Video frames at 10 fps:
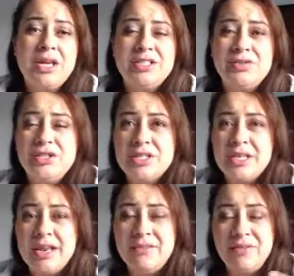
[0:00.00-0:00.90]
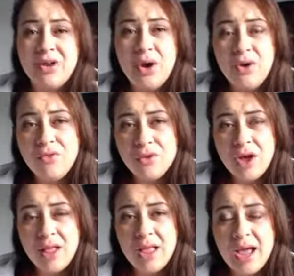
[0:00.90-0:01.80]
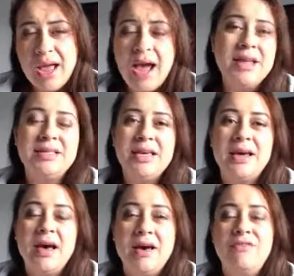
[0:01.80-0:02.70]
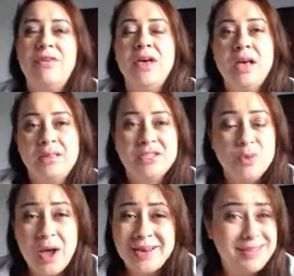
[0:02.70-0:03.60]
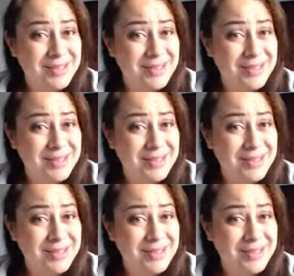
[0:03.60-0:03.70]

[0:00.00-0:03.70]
to just kind of give an overall idea of SWOT.